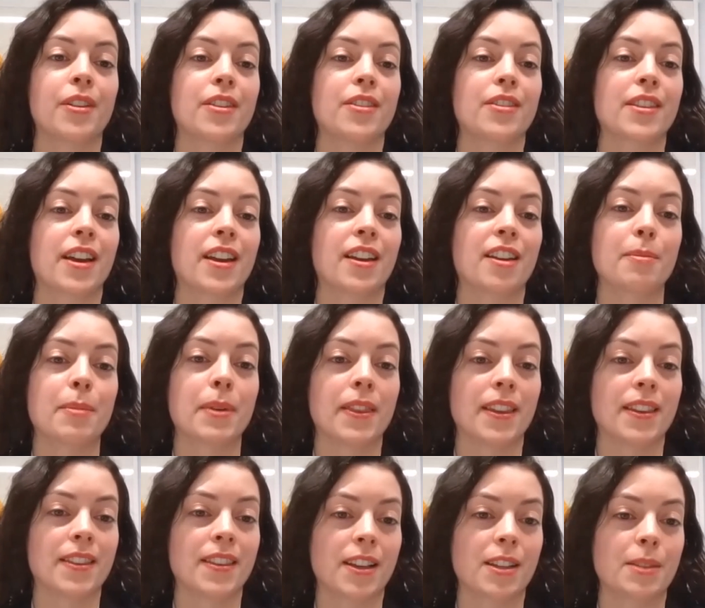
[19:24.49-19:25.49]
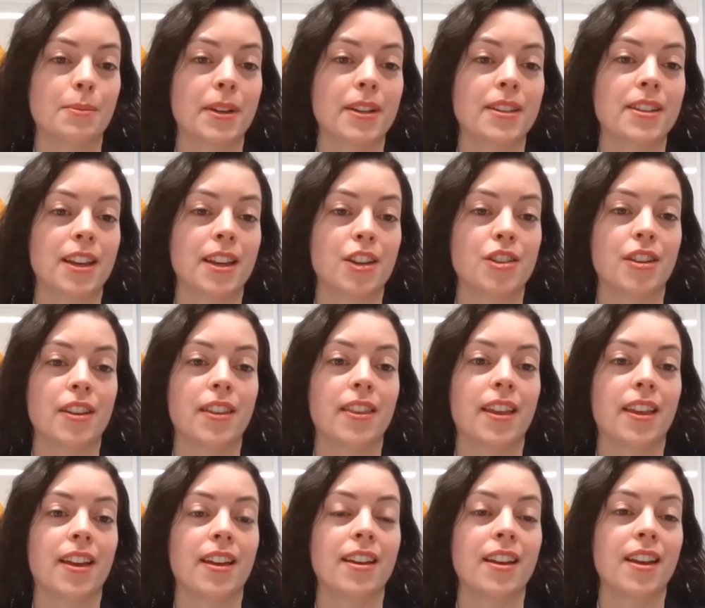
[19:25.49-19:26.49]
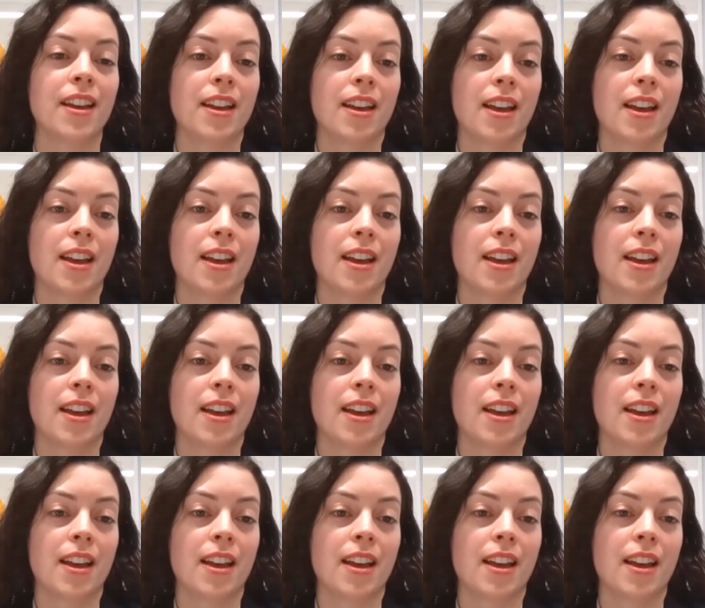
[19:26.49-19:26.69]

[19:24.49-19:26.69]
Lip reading: there's kind of been this expectation that,